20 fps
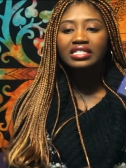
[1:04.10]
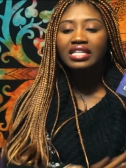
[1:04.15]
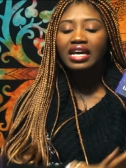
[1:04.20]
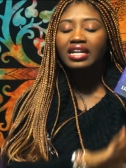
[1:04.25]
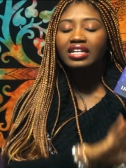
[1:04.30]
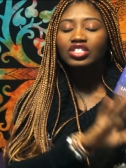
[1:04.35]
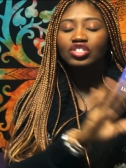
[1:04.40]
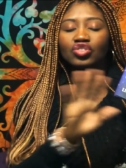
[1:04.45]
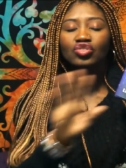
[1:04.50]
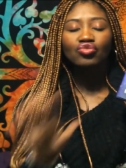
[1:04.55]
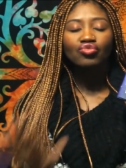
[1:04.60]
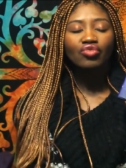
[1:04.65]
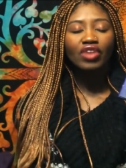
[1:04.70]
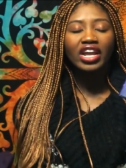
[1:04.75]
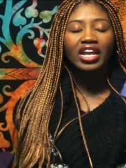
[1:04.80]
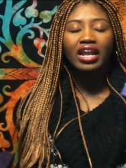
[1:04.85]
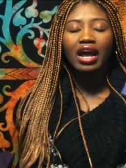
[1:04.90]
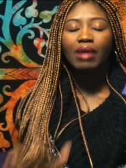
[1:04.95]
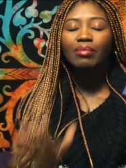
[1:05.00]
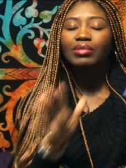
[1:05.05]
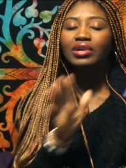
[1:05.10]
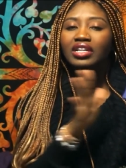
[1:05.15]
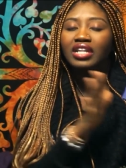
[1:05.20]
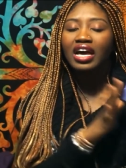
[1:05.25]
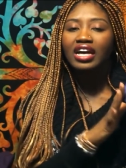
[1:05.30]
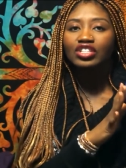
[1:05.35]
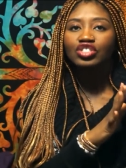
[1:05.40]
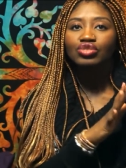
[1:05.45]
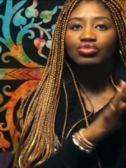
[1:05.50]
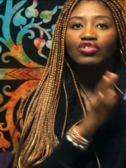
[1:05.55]
That is great. I'm
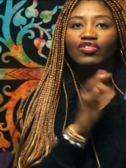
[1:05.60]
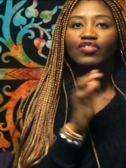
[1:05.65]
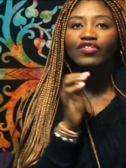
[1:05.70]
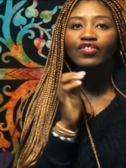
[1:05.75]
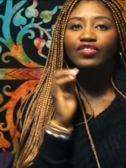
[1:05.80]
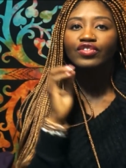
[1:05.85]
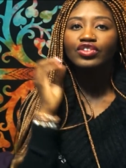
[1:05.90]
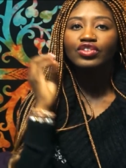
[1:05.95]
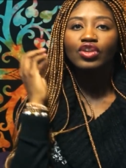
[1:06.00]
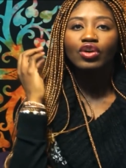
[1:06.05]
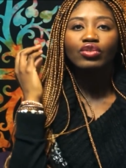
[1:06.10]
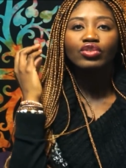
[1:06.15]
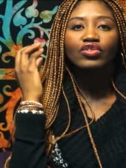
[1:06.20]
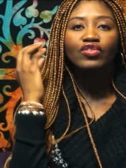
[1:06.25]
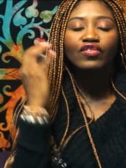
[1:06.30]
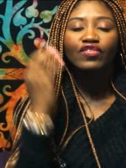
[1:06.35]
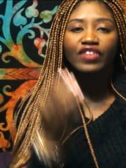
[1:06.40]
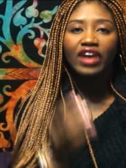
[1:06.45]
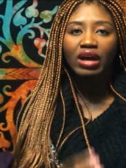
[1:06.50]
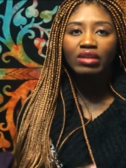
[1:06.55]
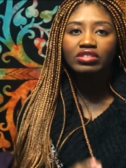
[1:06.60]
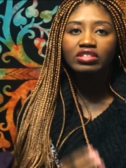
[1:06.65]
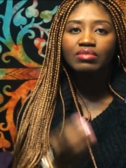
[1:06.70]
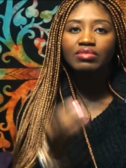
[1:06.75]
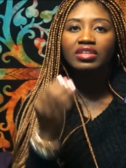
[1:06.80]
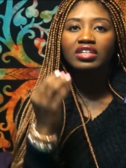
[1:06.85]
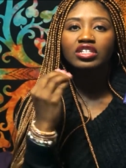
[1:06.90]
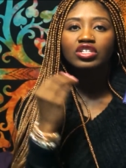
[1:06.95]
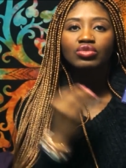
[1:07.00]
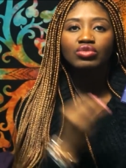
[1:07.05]
glad you you know you found
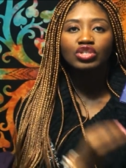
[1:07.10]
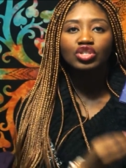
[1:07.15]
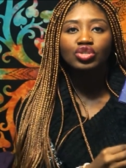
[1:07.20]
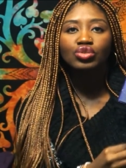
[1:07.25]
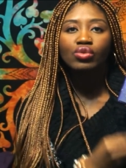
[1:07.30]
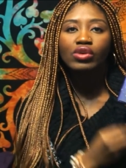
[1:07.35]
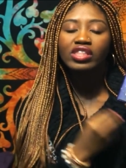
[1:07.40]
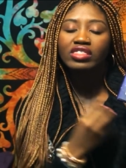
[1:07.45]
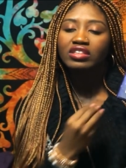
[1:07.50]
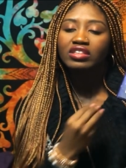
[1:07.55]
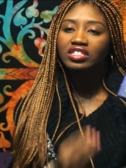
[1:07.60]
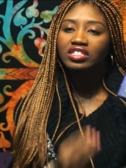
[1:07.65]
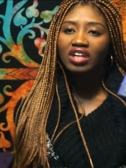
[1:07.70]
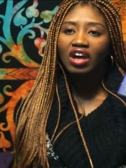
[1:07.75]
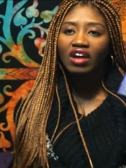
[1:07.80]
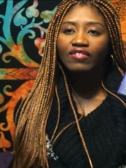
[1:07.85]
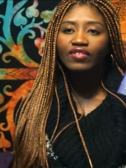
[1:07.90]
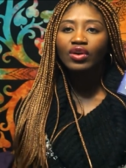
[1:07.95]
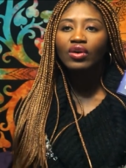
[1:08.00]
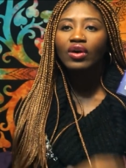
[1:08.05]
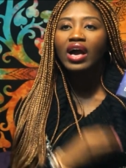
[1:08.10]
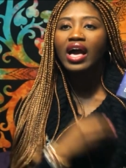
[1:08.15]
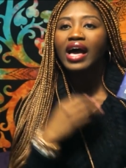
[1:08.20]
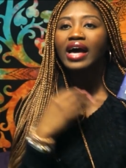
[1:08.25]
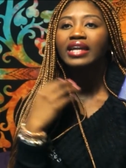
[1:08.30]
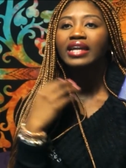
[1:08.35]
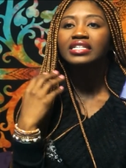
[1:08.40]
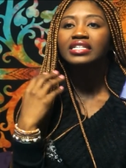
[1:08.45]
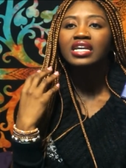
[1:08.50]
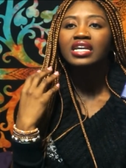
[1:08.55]
something to enjoy in this novel
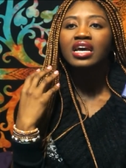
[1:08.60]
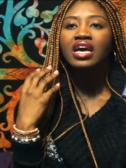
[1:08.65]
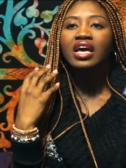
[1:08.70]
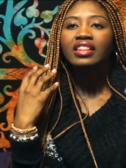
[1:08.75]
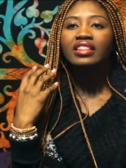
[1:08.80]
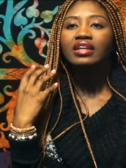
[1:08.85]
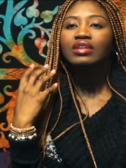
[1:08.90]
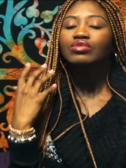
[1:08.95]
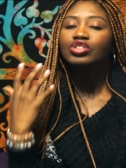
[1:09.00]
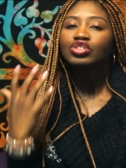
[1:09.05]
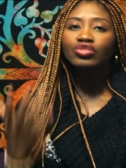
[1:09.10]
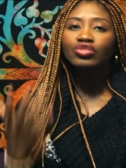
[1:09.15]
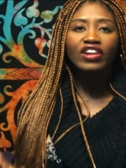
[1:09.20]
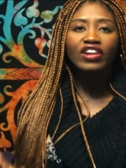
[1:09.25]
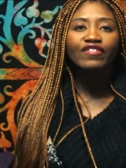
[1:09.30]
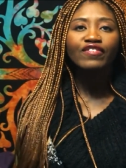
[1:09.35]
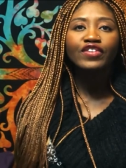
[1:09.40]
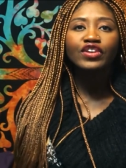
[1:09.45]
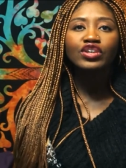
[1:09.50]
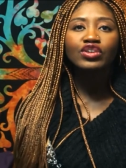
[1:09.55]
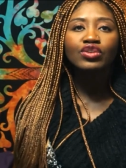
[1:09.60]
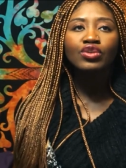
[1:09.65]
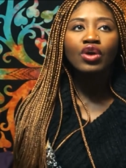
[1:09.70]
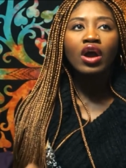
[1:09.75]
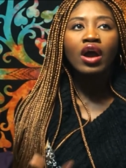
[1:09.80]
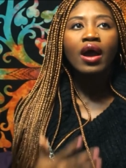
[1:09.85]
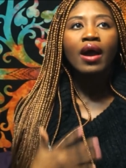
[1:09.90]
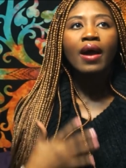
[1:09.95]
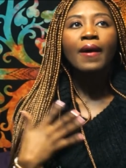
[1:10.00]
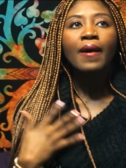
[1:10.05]
and that it was great for you.
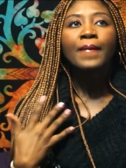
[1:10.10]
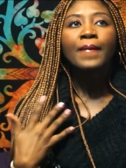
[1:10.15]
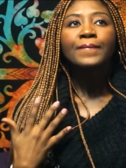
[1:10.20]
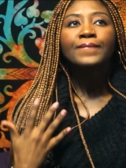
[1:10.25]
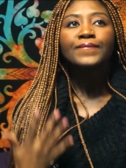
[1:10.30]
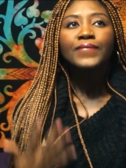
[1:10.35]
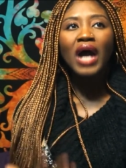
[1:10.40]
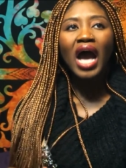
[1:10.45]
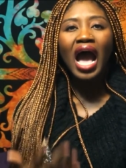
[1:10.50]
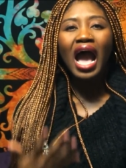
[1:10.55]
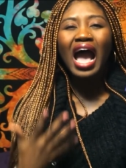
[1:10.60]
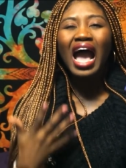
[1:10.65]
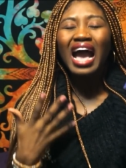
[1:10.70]
But